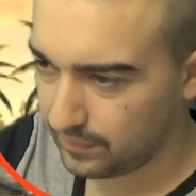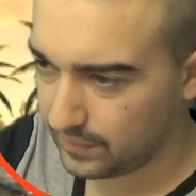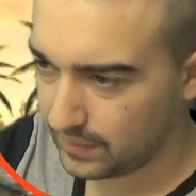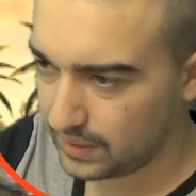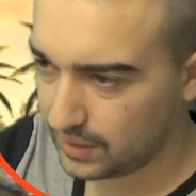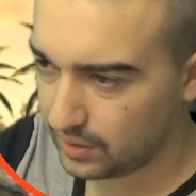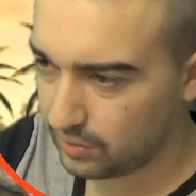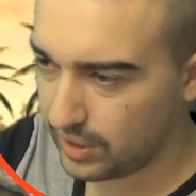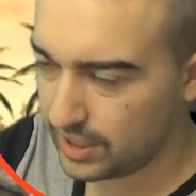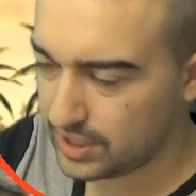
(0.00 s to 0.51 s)

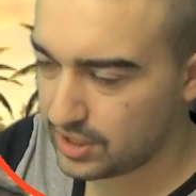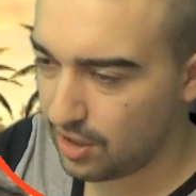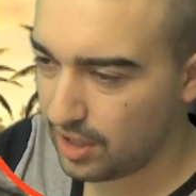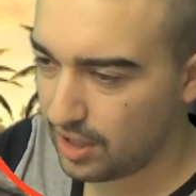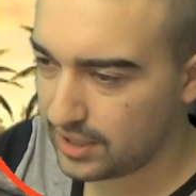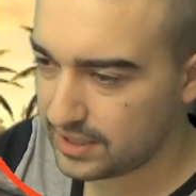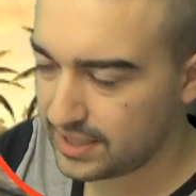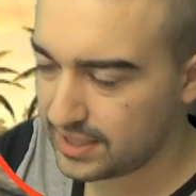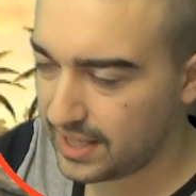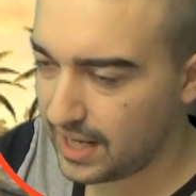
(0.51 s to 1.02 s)
Increase
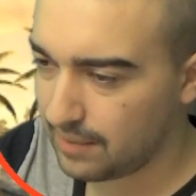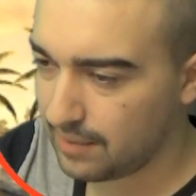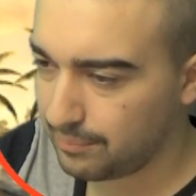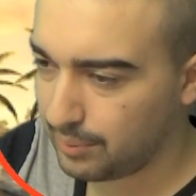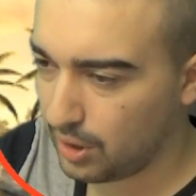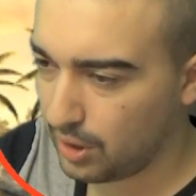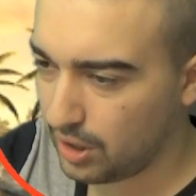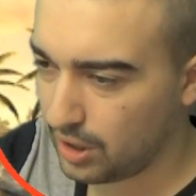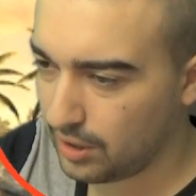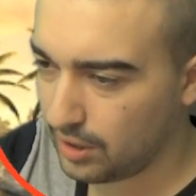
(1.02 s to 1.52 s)
earnings again
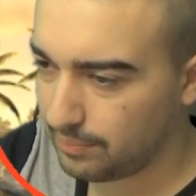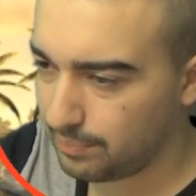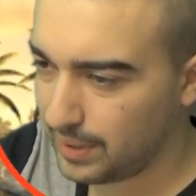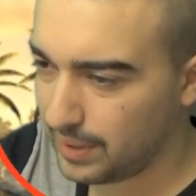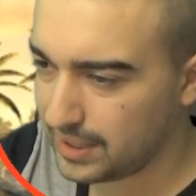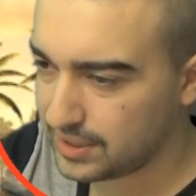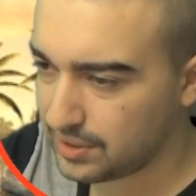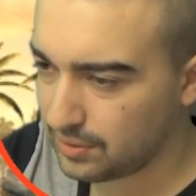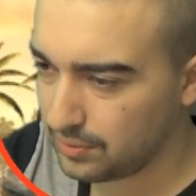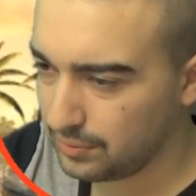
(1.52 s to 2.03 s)
per
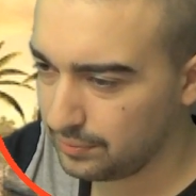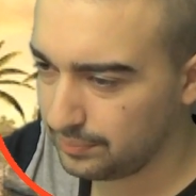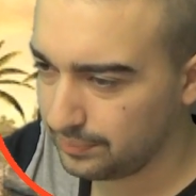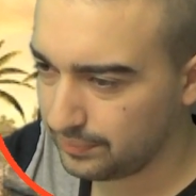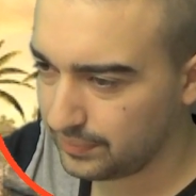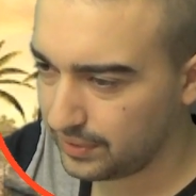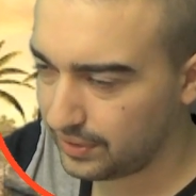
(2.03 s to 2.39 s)
pixel.